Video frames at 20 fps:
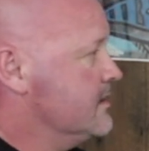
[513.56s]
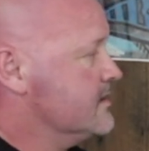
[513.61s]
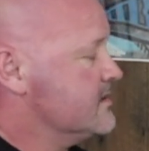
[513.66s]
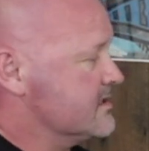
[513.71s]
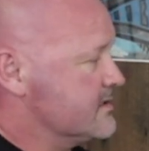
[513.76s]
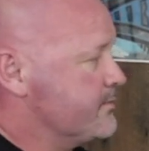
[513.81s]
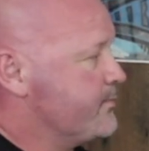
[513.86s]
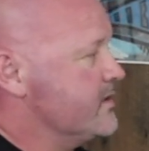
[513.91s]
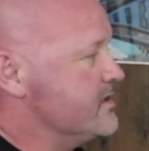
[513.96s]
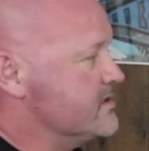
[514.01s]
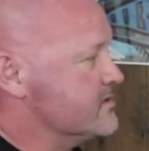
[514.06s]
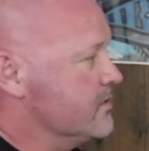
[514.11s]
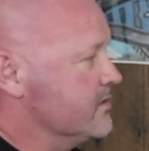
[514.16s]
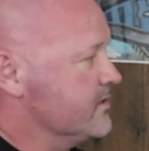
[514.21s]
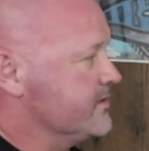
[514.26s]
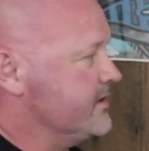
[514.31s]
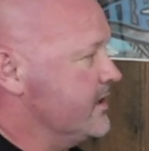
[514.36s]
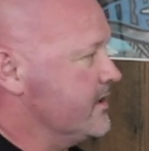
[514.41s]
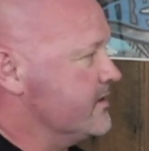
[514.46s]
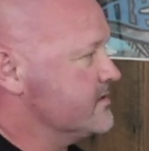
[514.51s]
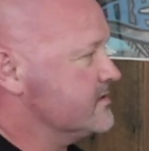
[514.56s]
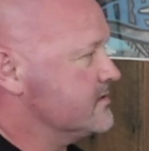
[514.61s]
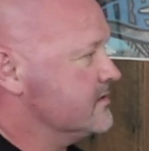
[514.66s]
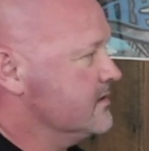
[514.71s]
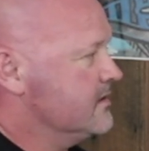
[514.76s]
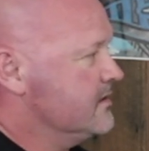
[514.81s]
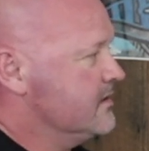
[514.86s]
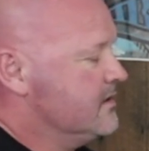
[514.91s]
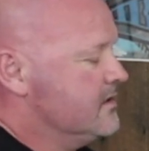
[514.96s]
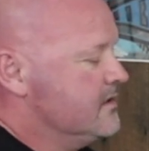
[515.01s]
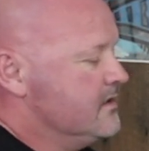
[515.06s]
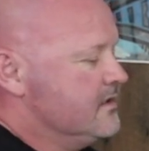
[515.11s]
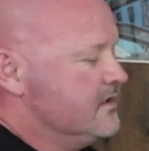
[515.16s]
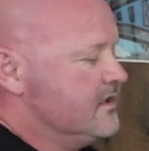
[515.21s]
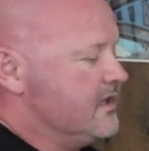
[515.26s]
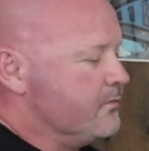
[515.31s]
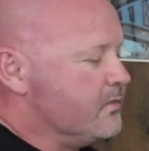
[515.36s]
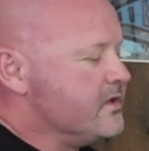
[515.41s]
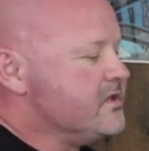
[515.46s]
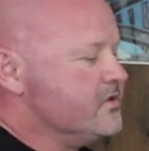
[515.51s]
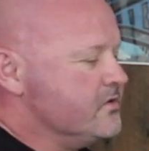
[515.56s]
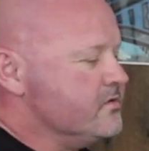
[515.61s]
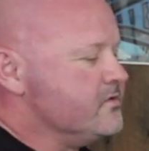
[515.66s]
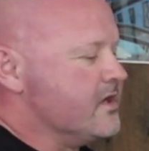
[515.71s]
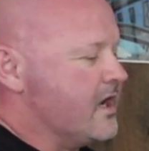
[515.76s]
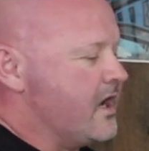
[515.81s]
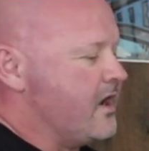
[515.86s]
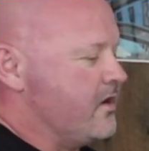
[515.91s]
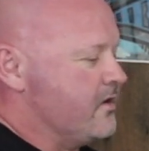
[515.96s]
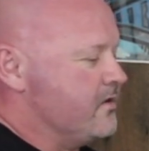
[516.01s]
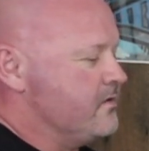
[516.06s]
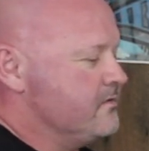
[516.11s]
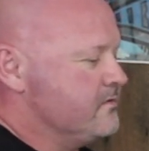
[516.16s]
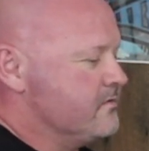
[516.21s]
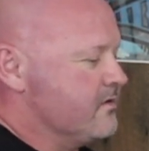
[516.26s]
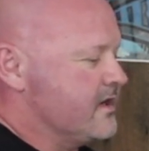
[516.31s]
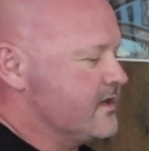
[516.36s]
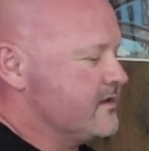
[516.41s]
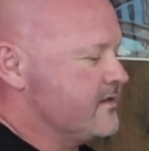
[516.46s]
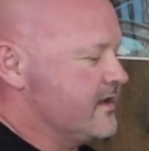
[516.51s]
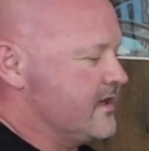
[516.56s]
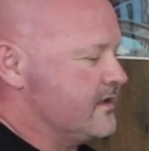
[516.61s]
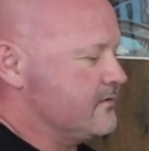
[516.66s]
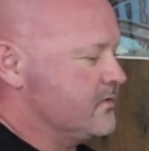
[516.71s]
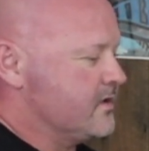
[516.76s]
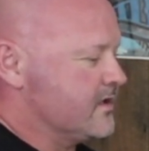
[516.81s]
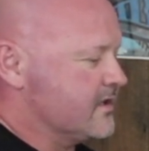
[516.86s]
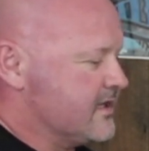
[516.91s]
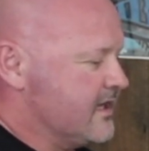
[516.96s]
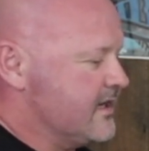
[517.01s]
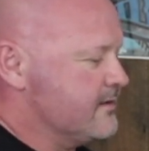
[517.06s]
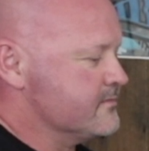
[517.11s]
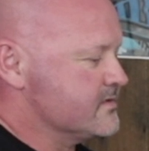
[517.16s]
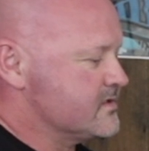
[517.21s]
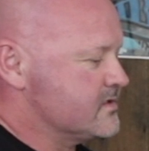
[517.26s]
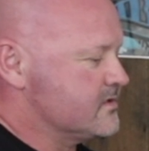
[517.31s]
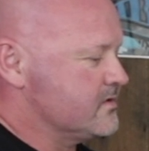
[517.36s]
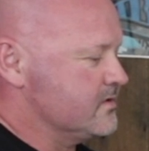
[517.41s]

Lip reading: So it's a pretty solid dose. And we do know, Greg, that when it comes